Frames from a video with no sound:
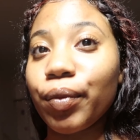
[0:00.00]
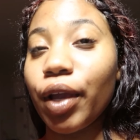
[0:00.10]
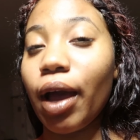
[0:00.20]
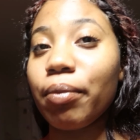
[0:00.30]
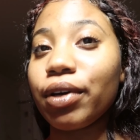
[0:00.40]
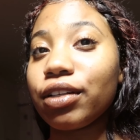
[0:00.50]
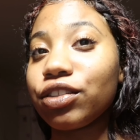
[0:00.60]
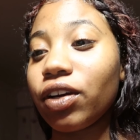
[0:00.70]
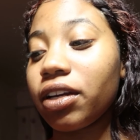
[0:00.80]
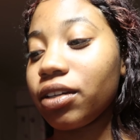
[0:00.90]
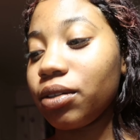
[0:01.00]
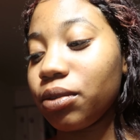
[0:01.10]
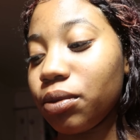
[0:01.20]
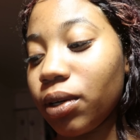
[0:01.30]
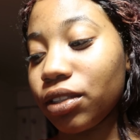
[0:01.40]
I'm gonna try to go
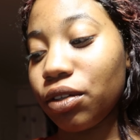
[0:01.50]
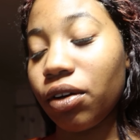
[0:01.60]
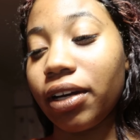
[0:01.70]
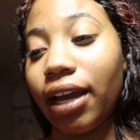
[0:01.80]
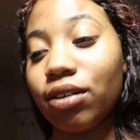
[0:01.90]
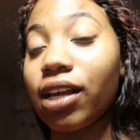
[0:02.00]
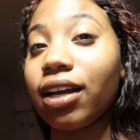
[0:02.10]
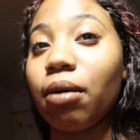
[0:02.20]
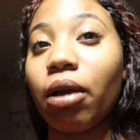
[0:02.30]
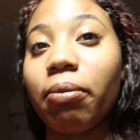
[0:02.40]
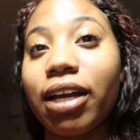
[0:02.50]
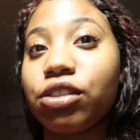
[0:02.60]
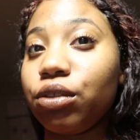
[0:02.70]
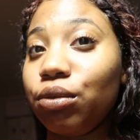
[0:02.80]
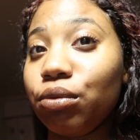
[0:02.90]
walk the dog now so I can come back by
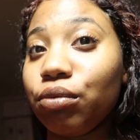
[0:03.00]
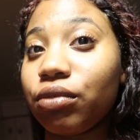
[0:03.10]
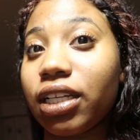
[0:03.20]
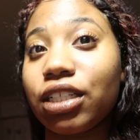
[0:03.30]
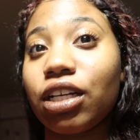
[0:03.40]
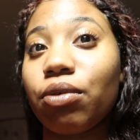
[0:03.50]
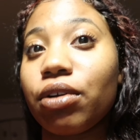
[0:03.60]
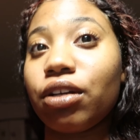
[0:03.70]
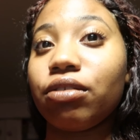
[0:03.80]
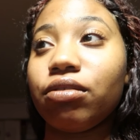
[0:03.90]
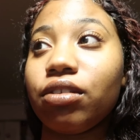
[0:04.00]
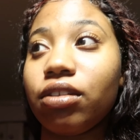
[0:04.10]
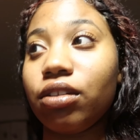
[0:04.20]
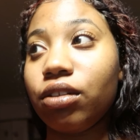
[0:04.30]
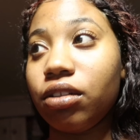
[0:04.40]
2. Take a shower,
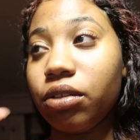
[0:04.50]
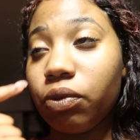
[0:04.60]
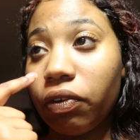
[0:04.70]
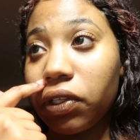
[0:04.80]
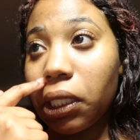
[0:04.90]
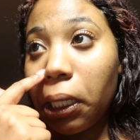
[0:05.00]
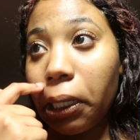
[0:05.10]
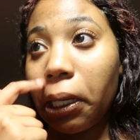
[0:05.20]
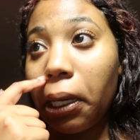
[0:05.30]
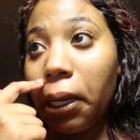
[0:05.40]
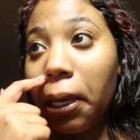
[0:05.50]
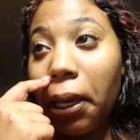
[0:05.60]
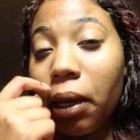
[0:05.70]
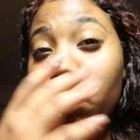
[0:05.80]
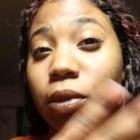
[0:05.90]
do everything,
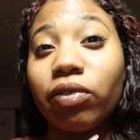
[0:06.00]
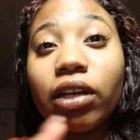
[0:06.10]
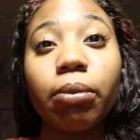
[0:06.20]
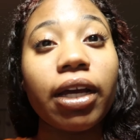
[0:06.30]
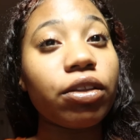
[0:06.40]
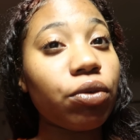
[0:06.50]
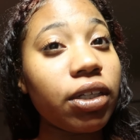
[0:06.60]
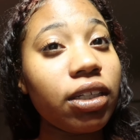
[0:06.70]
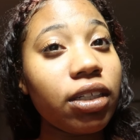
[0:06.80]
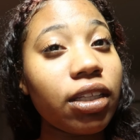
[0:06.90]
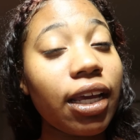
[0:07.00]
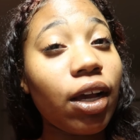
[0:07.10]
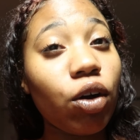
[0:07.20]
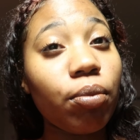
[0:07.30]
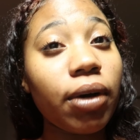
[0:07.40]
be ready by 3. They get
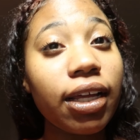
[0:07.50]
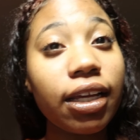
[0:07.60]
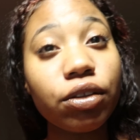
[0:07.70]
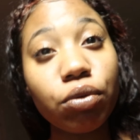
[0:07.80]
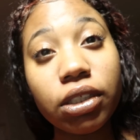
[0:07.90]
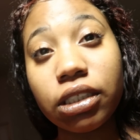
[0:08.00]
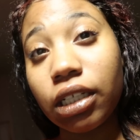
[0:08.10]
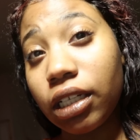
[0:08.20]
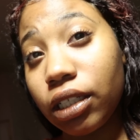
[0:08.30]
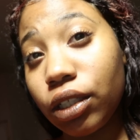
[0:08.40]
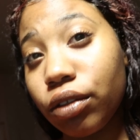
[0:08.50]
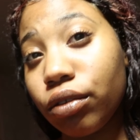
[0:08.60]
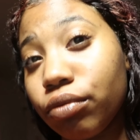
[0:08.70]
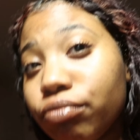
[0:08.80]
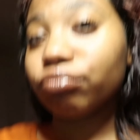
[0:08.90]
home by like 3.10, you
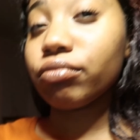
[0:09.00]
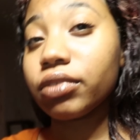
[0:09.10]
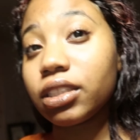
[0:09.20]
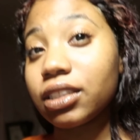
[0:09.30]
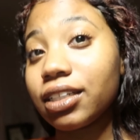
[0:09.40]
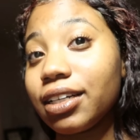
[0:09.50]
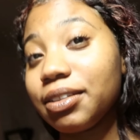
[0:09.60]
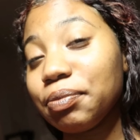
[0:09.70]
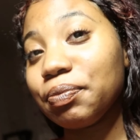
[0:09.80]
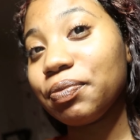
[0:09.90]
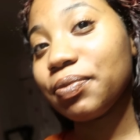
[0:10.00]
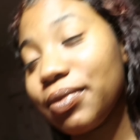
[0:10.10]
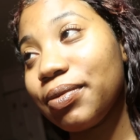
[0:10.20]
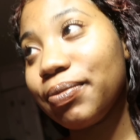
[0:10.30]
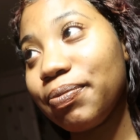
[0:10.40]
know? It's a good
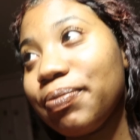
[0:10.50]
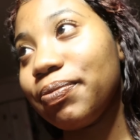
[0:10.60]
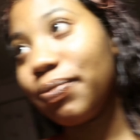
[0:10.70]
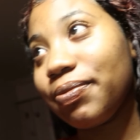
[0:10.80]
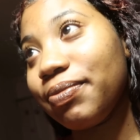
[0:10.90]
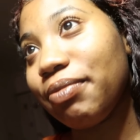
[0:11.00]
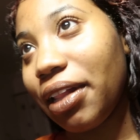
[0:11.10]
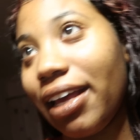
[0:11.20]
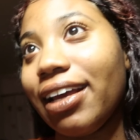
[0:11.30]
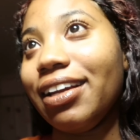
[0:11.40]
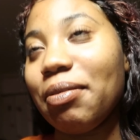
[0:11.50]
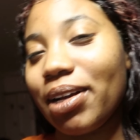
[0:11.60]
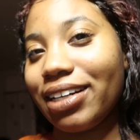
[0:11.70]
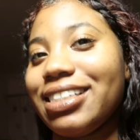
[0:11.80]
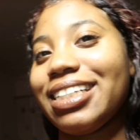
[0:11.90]
plan. Am I
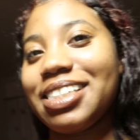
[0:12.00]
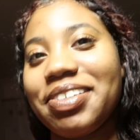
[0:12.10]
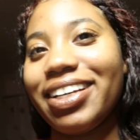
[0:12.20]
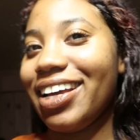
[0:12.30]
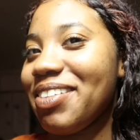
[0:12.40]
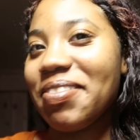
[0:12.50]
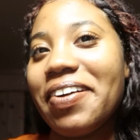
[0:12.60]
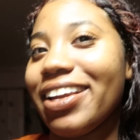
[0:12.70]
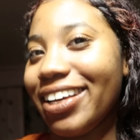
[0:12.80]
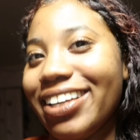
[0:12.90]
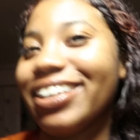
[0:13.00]
gonna stick to it? I have no idea.